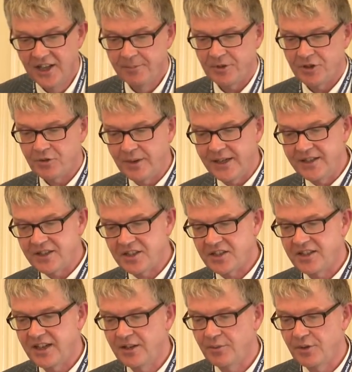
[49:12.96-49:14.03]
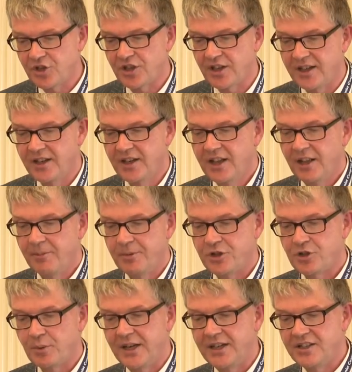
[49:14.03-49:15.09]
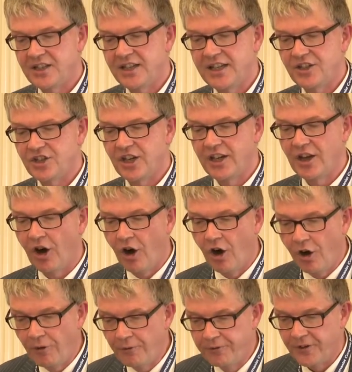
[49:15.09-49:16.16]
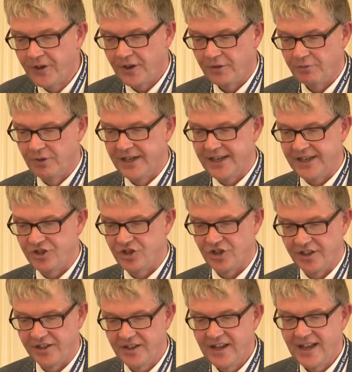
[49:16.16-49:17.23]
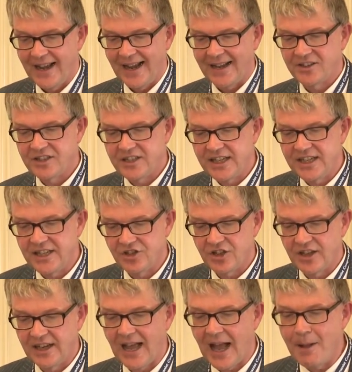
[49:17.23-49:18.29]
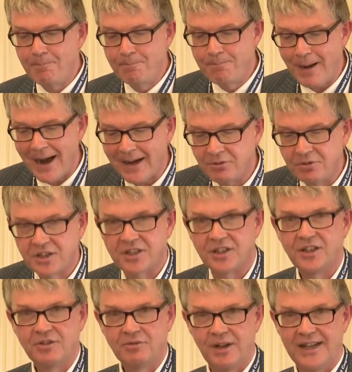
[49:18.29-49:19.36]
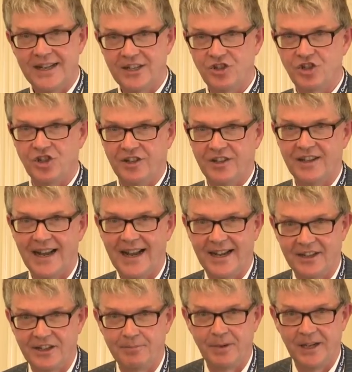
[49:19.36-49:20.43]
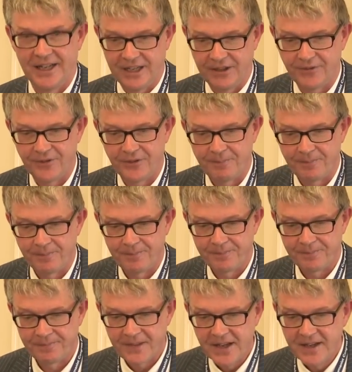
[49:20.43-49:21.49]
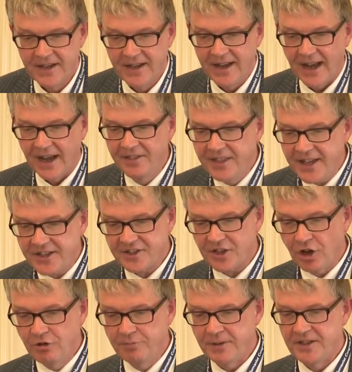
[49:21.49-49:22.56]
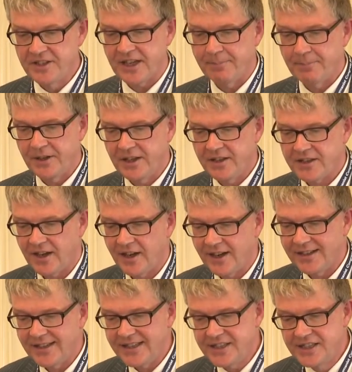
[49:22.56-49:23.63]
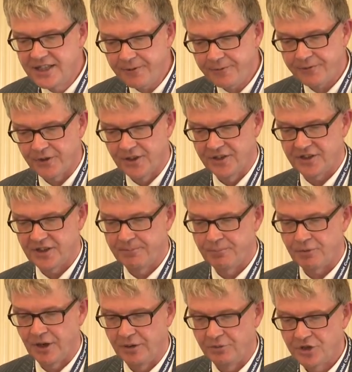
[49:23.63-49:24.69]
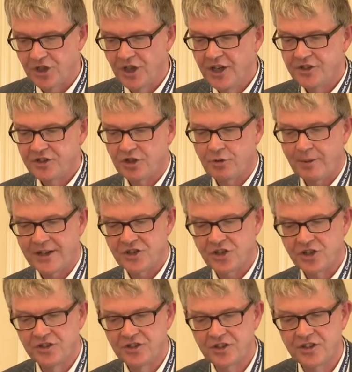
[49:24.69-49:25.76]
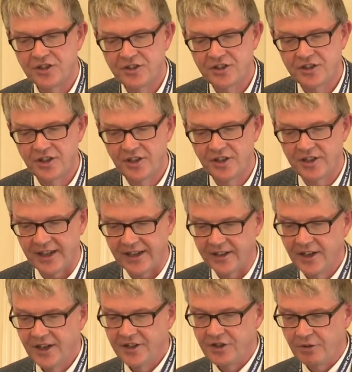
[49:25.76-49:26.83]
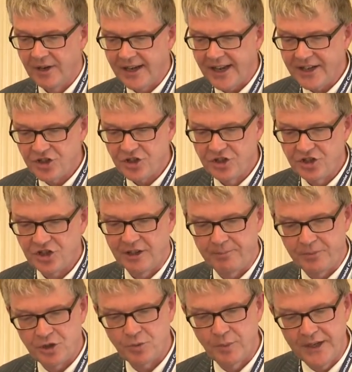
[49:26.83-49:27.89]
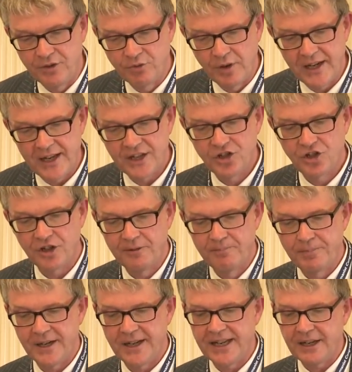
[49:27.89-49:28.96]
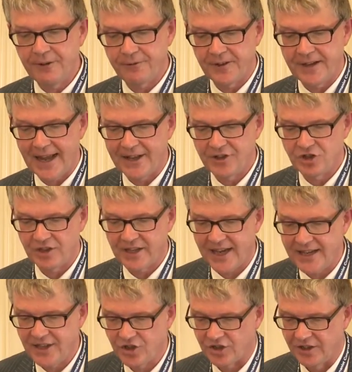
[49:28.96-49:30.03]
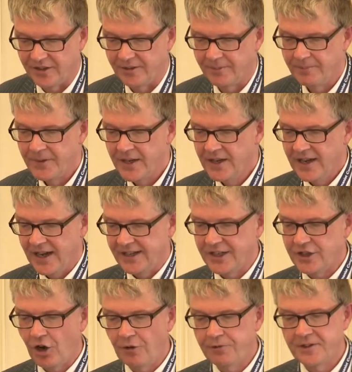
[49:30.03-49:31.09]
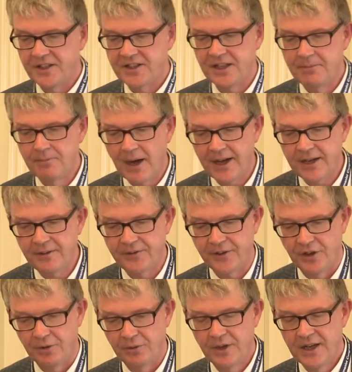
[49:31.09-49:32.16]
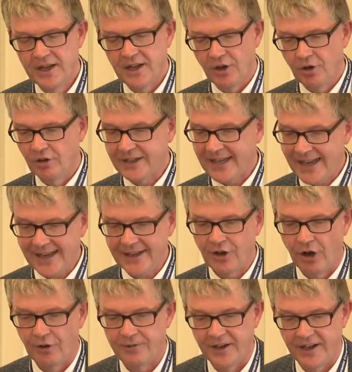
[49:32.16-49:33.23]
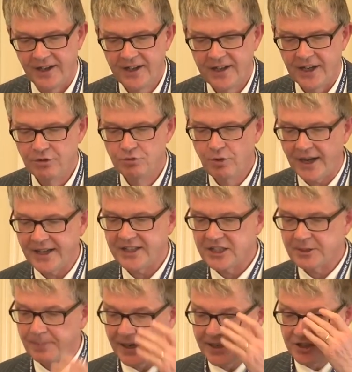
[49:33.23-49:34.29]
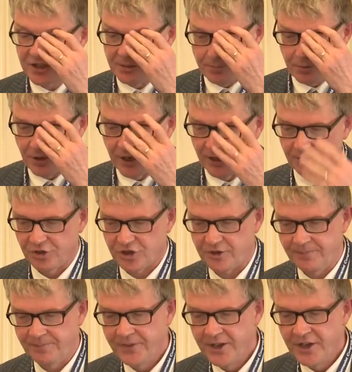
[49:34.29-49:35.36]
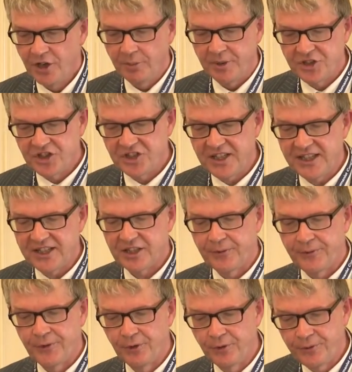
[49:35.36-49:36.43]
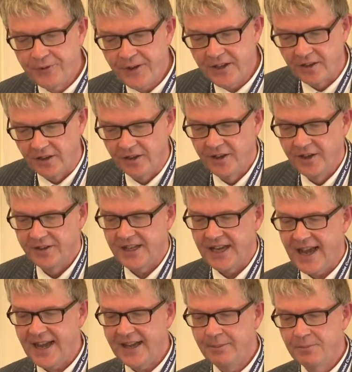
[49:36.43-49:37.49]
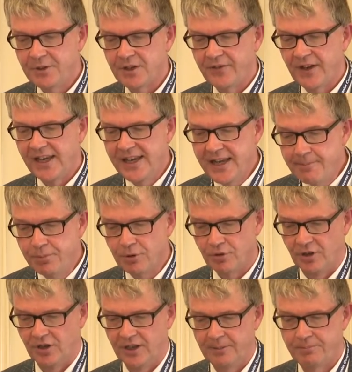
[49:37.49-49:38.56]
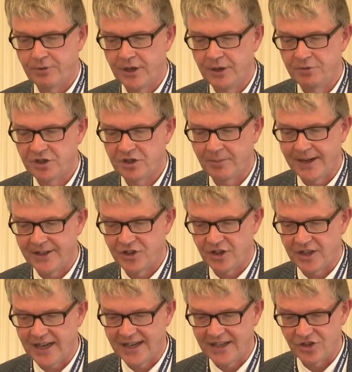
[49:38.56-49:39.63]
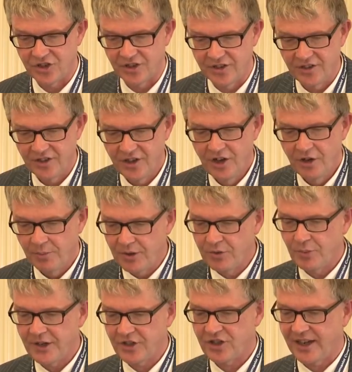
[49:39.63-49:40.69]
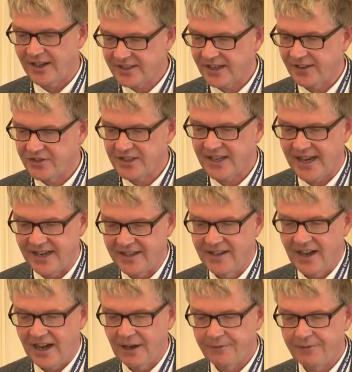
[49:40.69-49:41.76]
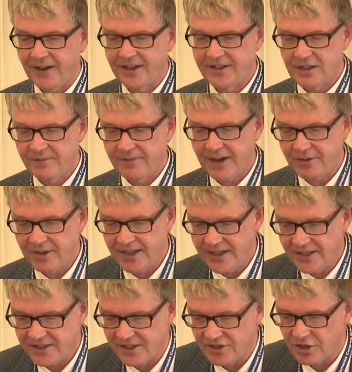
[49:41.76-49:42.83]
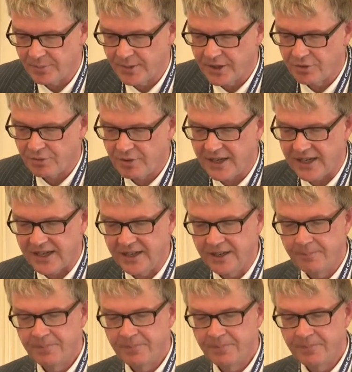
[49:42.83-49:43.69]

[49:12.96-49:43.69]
between distinguishing between teaching of religion and teaching about religion and belief. And this opens up an entirely different approach to questions concerning the relationship between religion, belief, and education. And it offers, in my view, or can offer, a rights-based approach which seeks to fulfil the aims of a liberal approach to education, with which, as I've said, I find it very easy to agree,